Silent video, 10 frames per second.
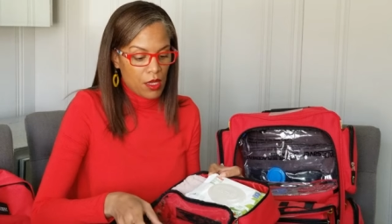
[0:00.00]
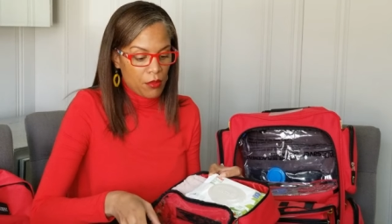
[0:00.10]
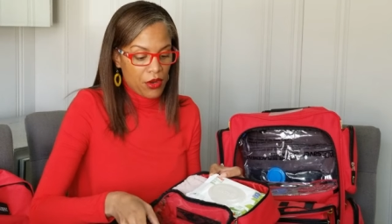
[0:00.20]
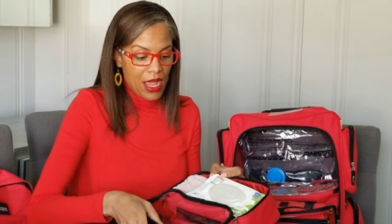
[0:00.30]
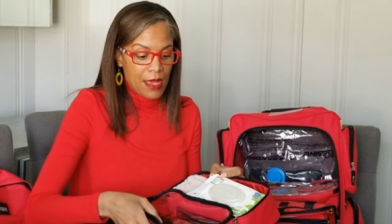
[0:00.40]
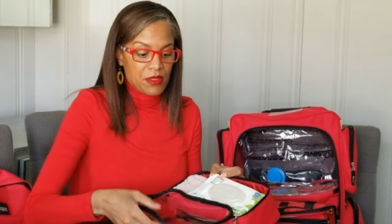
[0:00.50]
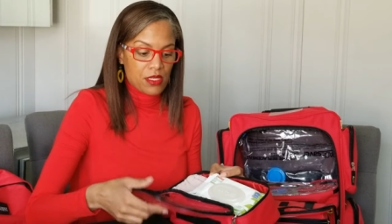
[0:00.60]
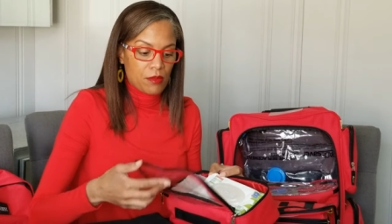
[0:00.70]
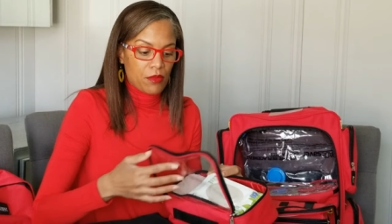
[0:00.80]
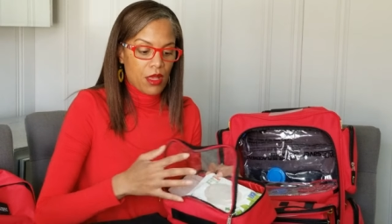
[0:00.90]
Perhaps
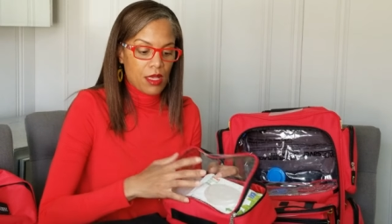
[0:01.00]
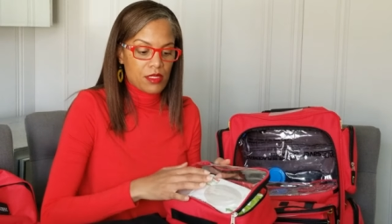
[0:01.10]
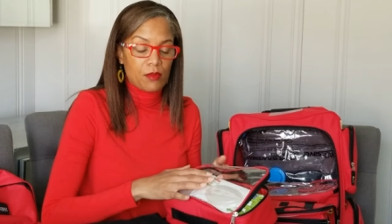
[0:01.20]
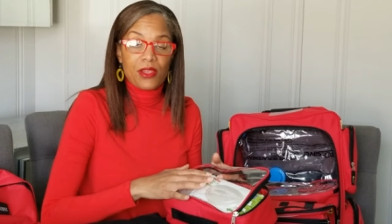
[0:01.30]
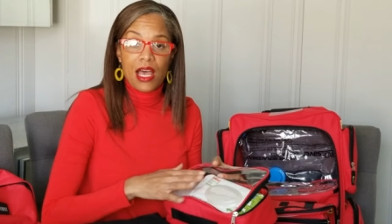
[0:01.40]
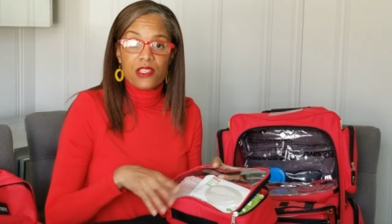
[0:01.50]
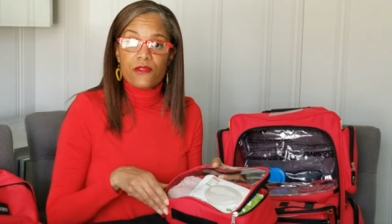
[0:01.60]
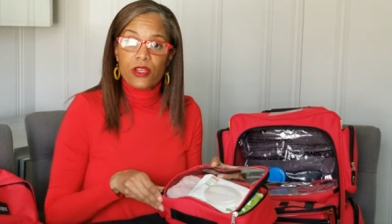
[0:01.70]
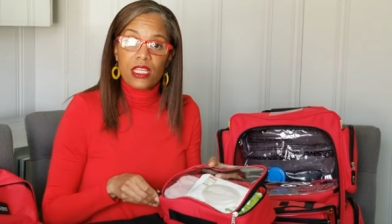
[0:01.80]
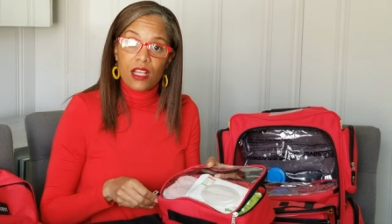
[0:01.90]
some uh, supplies
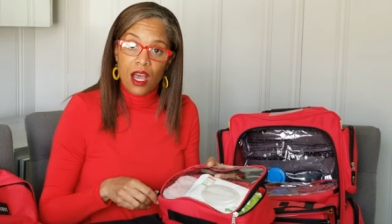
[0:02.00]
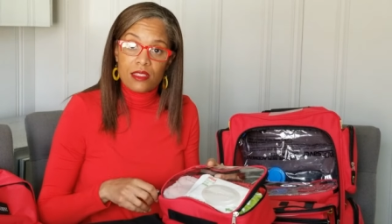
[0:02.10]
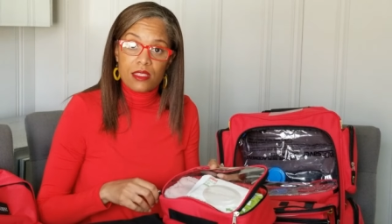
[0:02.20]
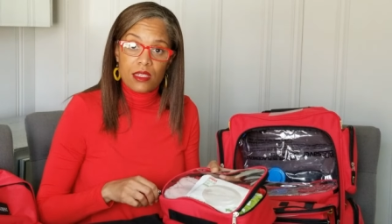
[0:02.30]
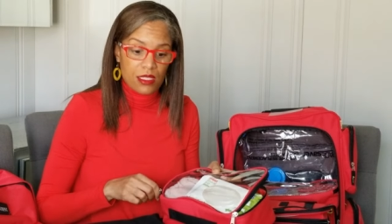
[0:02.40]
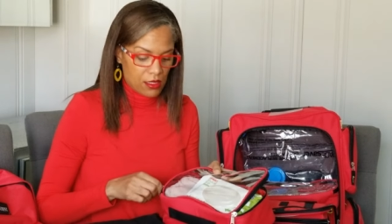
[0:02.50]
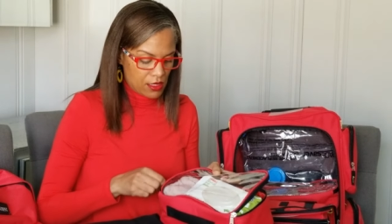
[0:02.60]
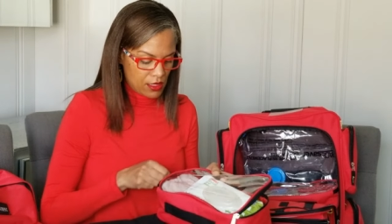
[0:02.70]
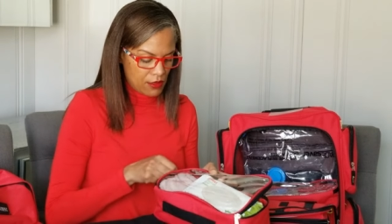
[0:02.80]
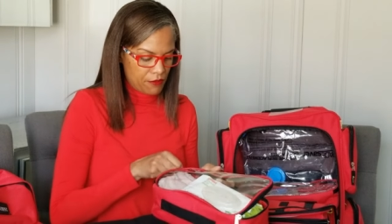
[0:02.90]
for
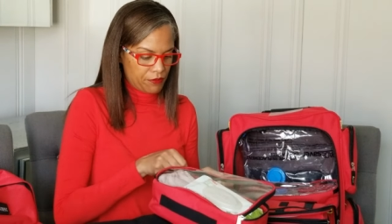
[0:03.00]
incontinence.